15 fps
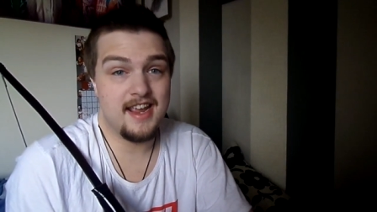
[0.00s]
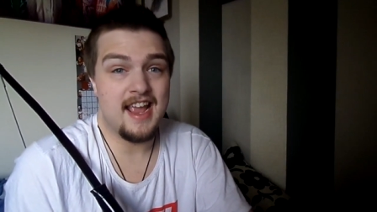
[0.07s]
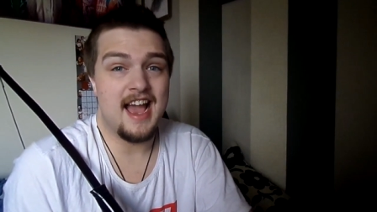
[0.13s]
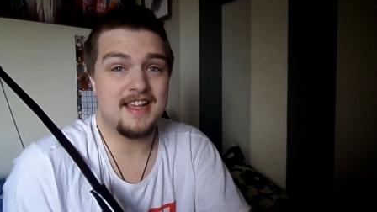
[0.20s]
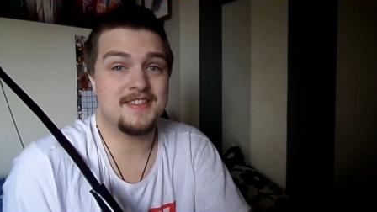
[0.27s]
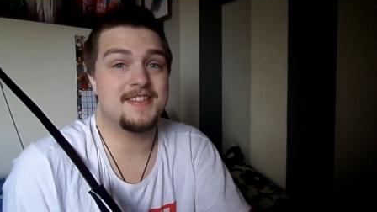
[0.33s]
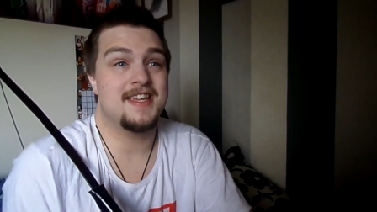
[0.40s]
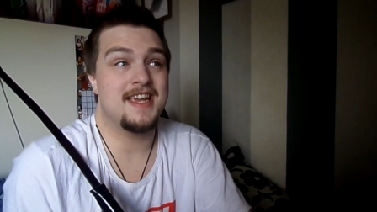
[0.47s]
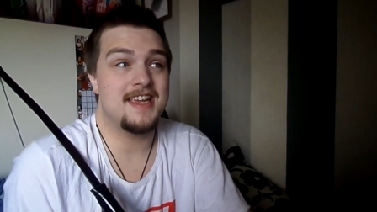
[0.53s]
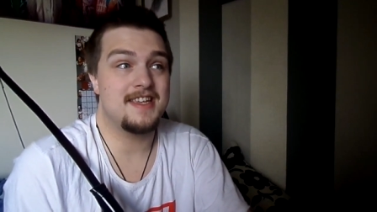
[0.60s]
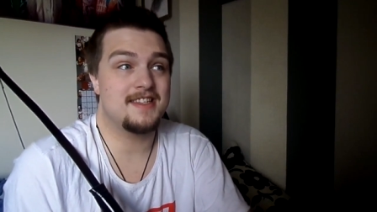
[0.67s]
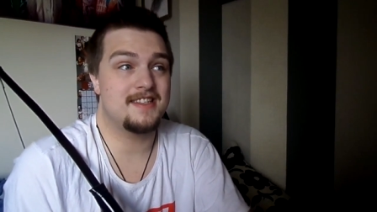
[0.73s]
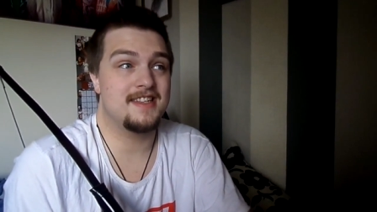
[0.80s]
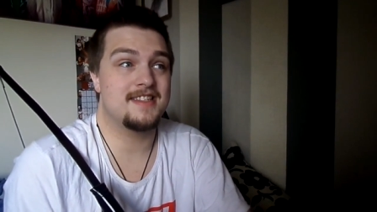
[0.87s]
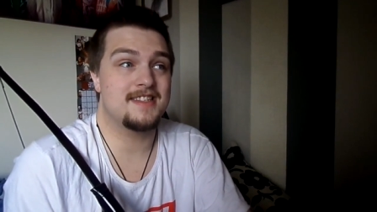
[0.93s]
has
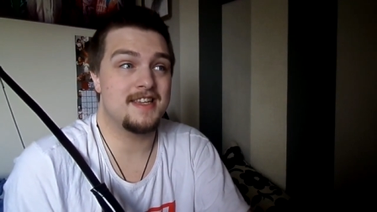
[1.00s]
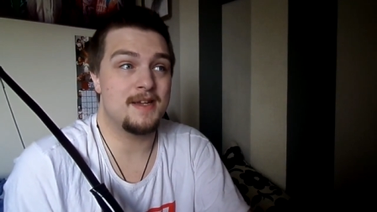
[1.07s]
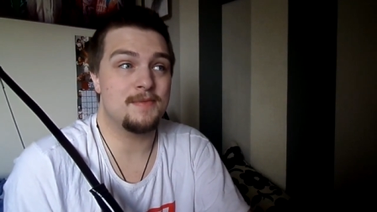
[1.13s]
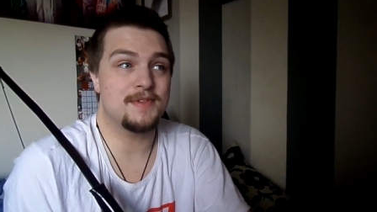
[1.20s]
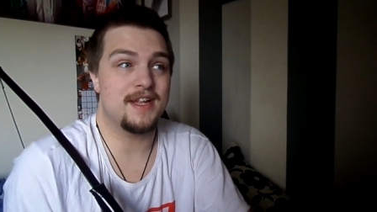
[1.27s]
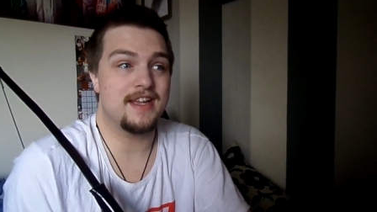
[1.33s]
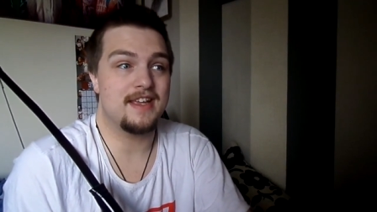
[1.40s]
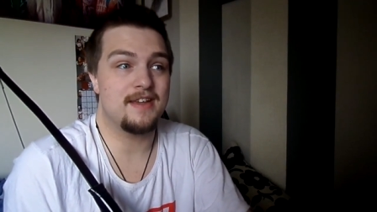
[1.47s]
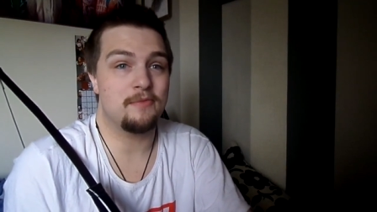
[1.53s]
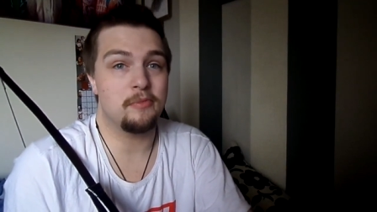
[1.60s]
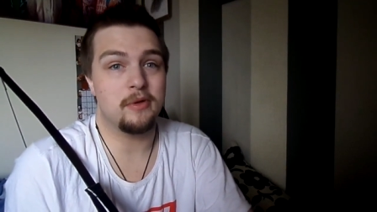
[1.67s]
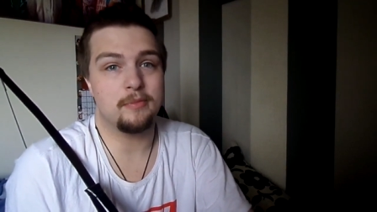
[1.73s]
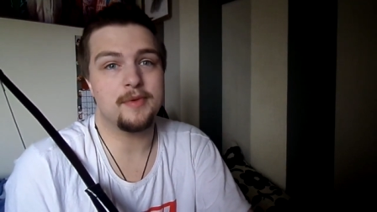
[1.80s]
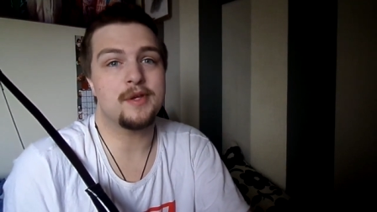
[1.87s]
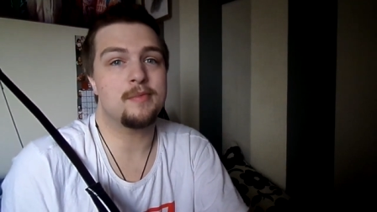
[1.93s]
teased, it seems like he
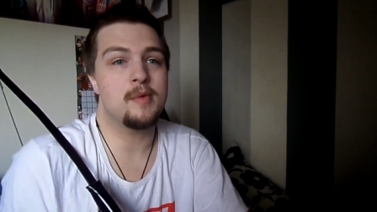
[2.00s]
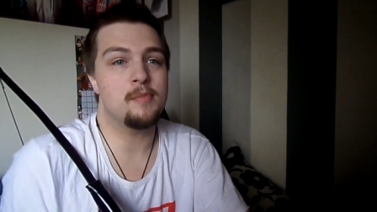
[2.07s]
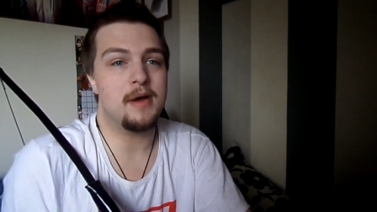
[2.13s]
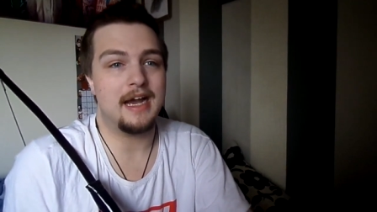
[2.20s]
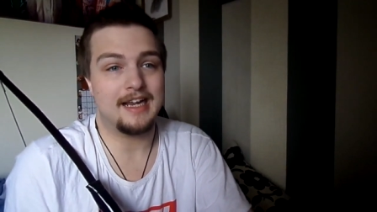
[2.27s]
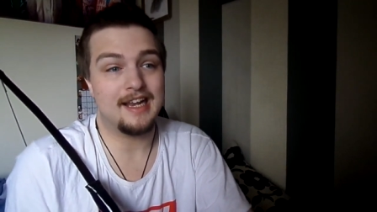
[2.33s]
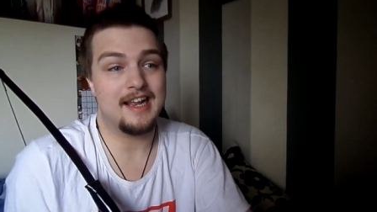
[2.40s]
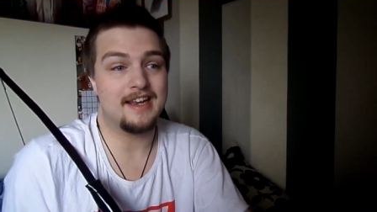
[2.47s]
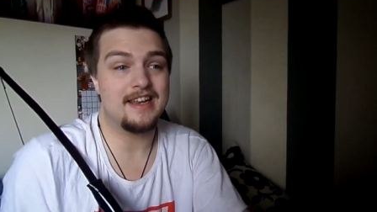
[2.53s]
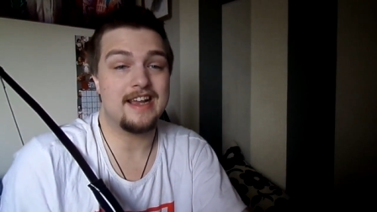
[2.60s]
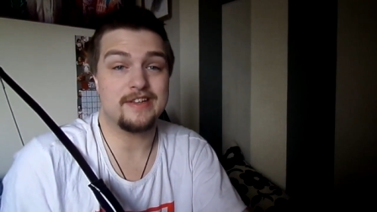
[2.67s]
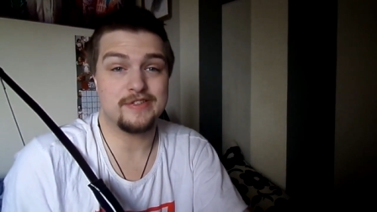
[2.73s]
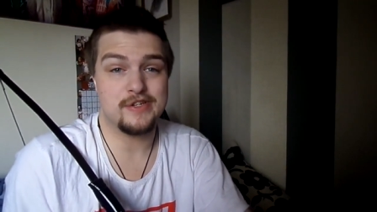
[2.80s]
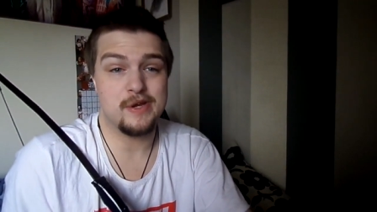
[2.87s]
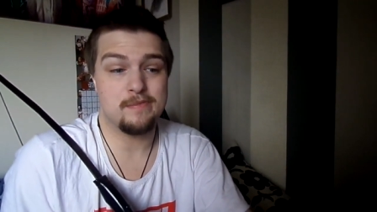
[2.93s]
will be coming back, like,
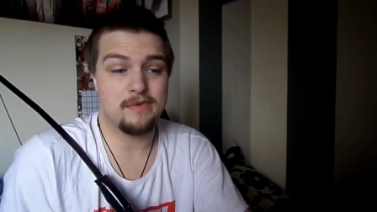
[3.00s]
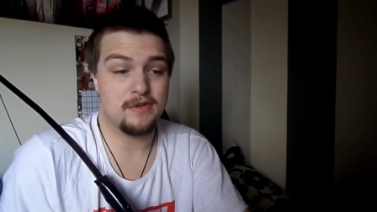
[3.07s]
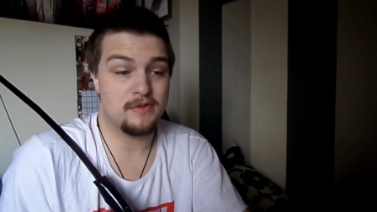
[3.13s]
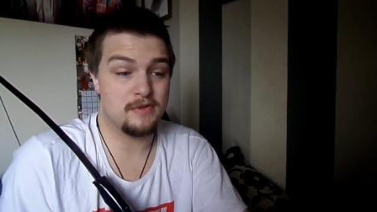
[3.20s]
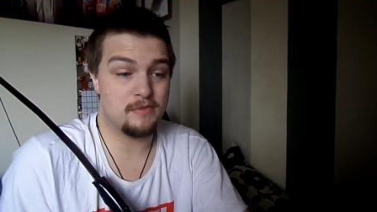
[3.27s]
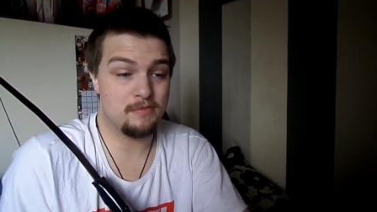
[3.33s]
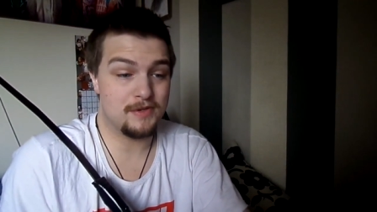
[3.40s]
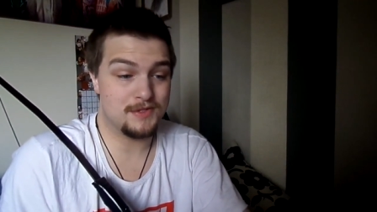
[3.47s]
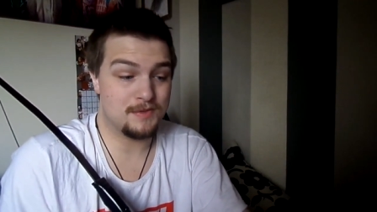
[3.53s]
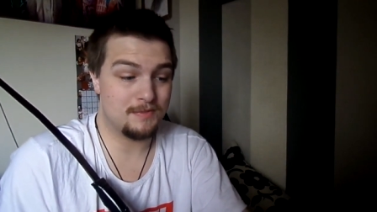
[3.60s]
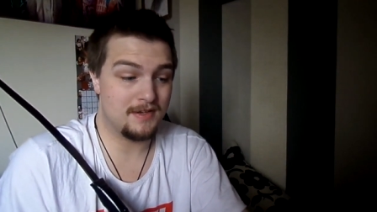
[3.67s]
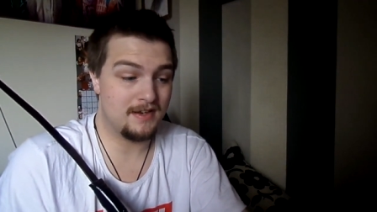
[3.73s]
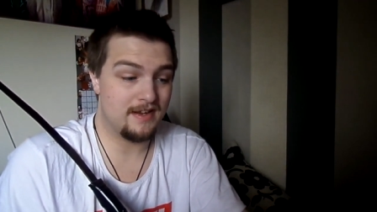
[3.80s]
next year, possibly.